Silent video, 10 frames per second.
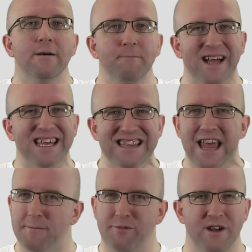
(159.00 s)
but in
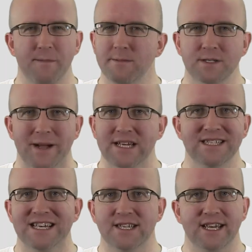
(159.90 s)
that premium space,
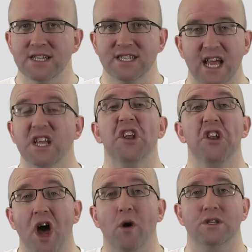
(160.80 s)
is it a contender?
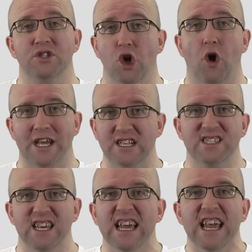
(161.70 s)
No, it's not.
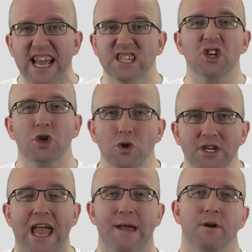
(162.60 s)
It's a
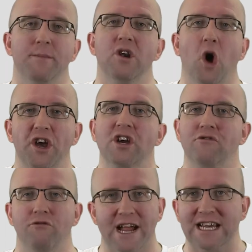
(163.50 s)
good camera, but not a
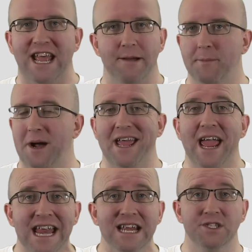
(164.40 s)
great camera by
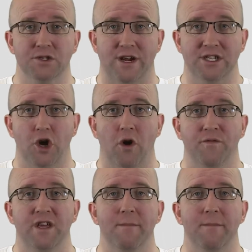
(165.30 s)
any stretch of the